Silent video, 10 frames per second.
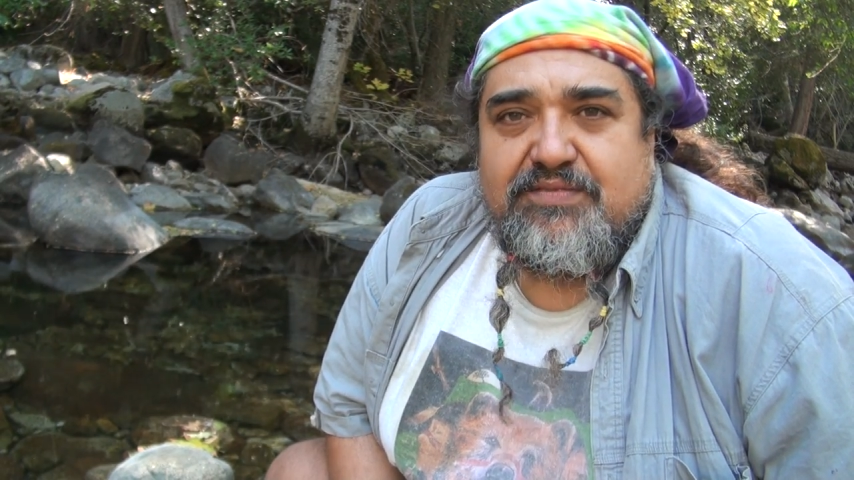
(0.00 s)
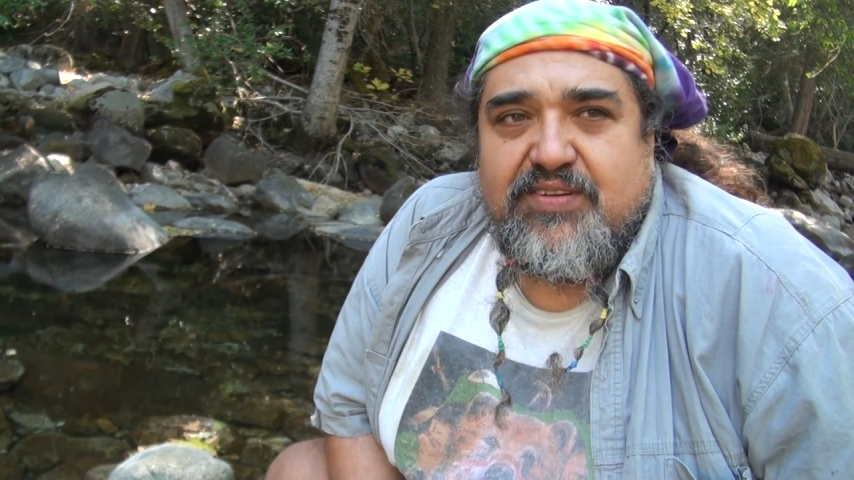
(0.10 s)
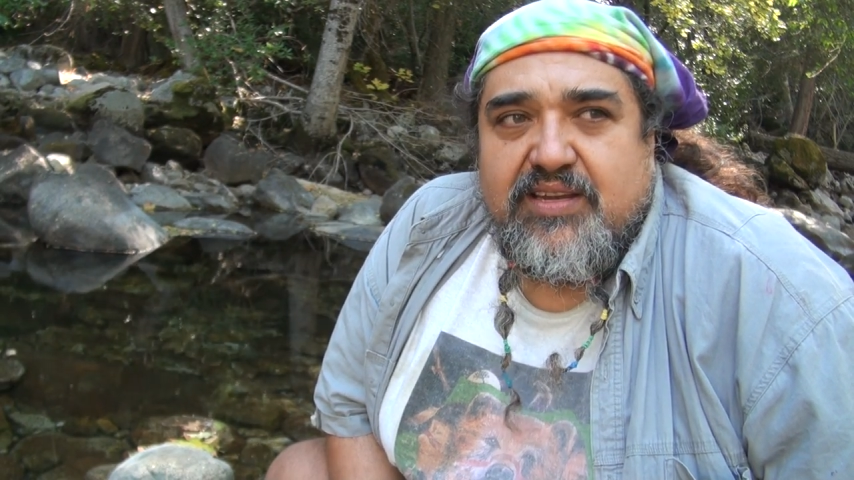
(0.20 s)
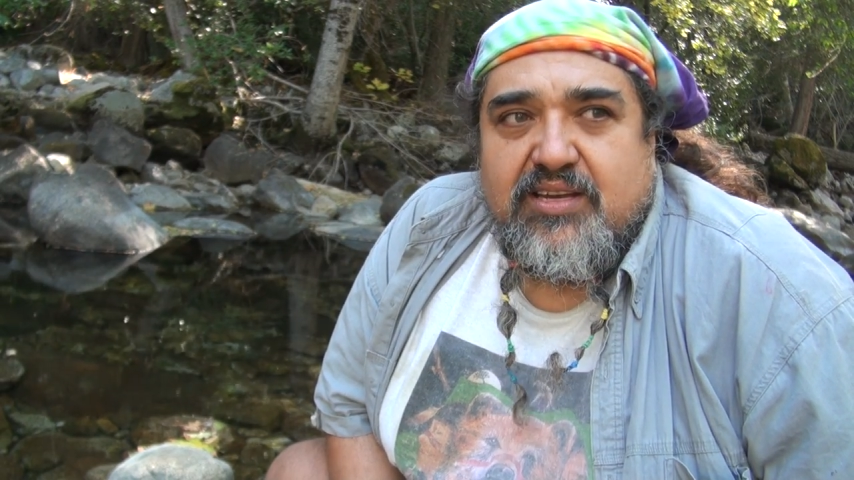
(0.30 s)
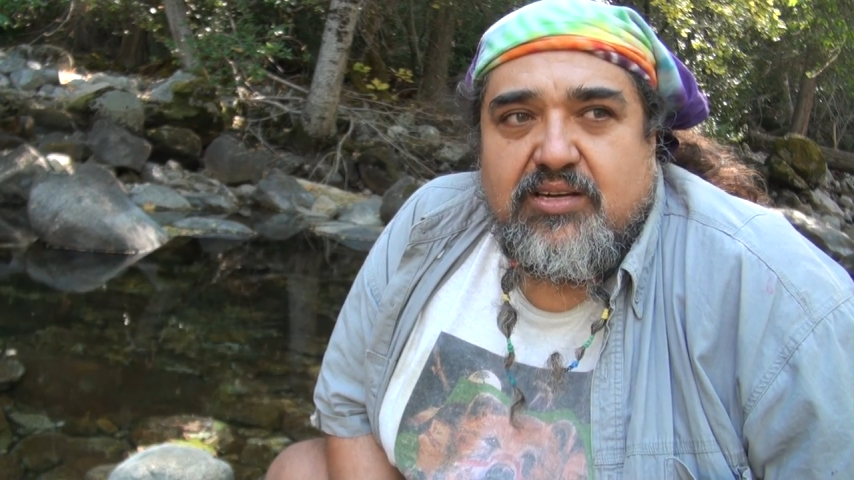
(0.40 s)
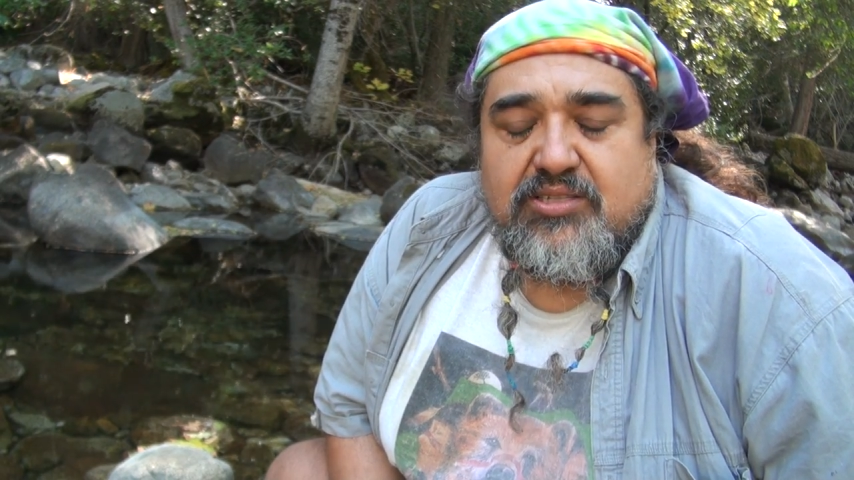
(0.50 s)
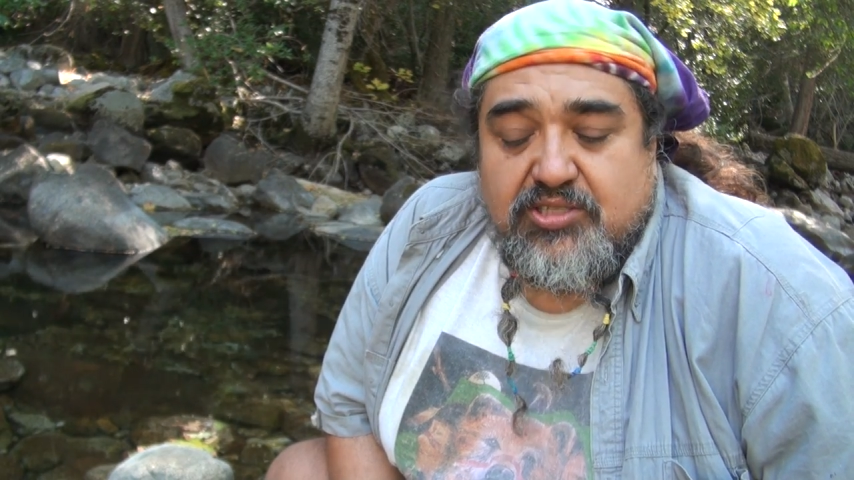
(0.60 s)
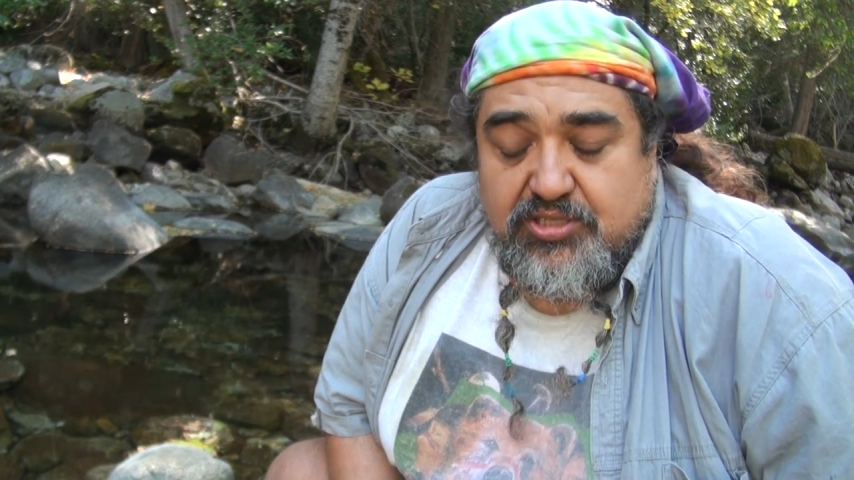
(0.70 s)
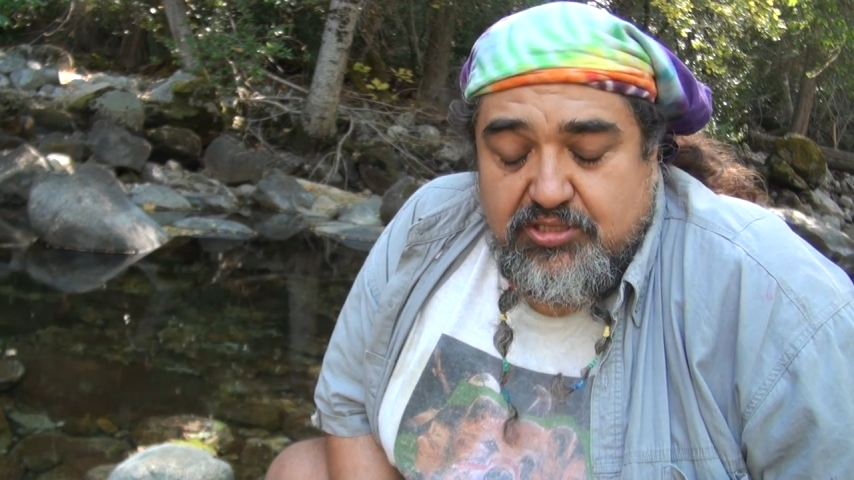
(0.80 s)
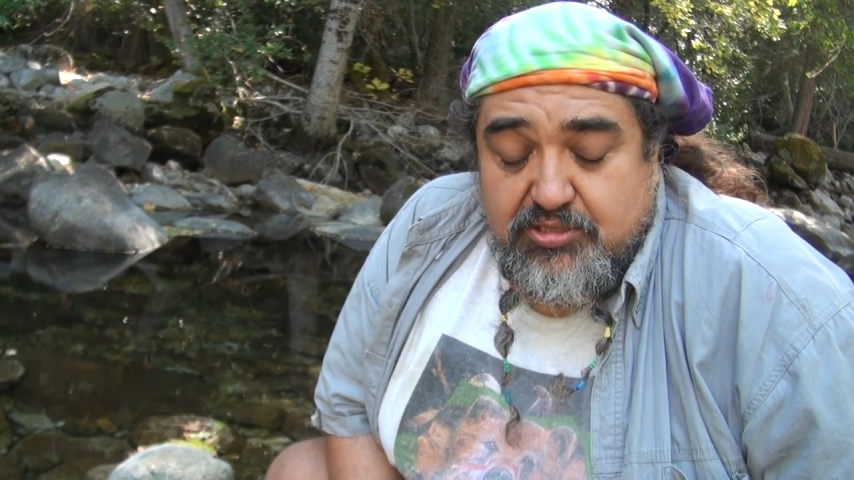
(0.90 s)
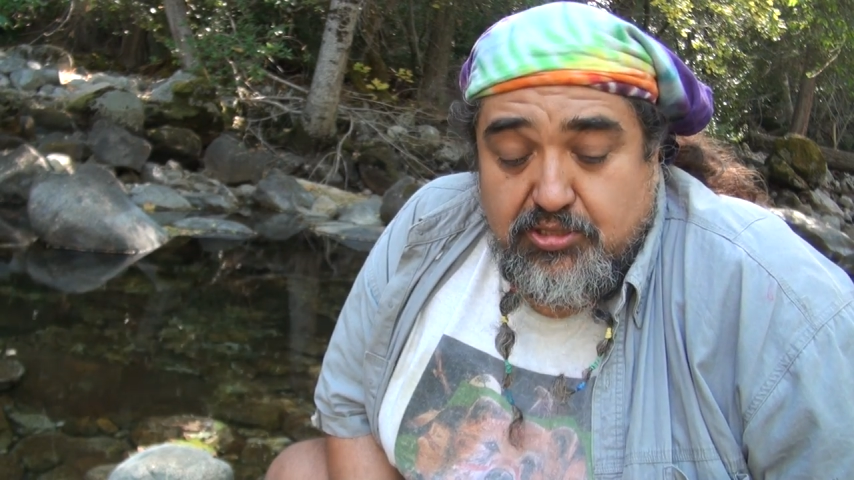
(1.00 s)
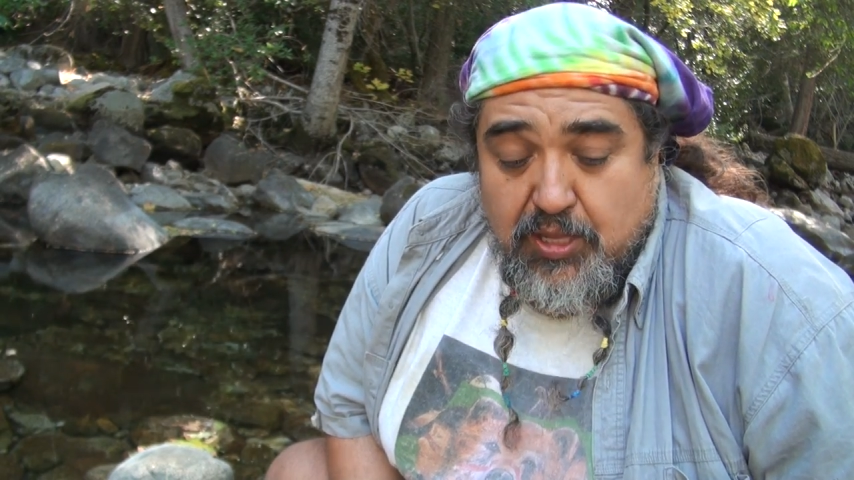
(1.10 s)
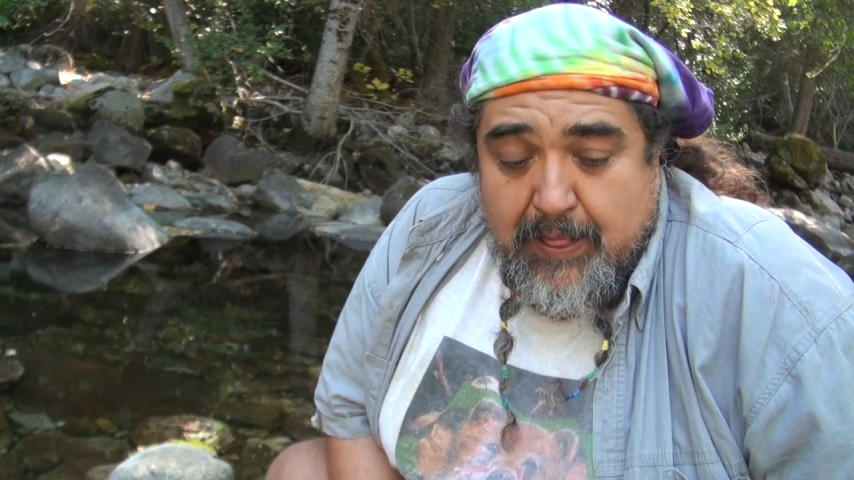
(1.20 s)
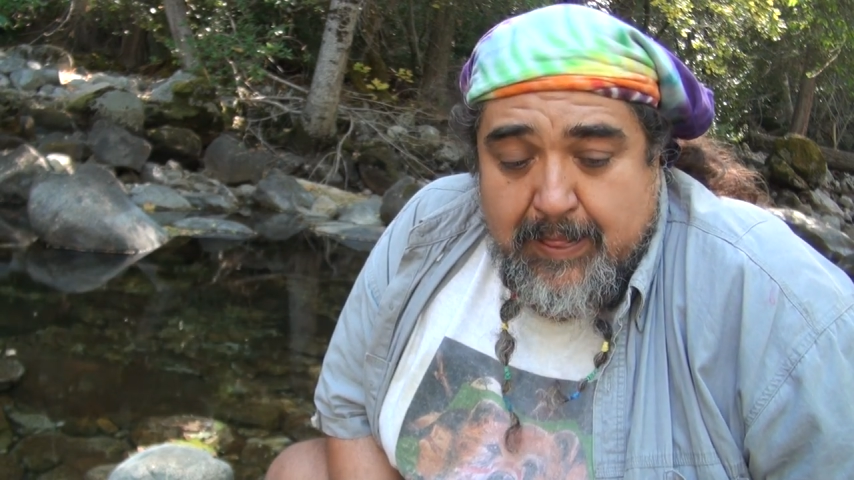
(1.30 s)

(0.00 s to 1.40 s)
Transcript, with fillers: video to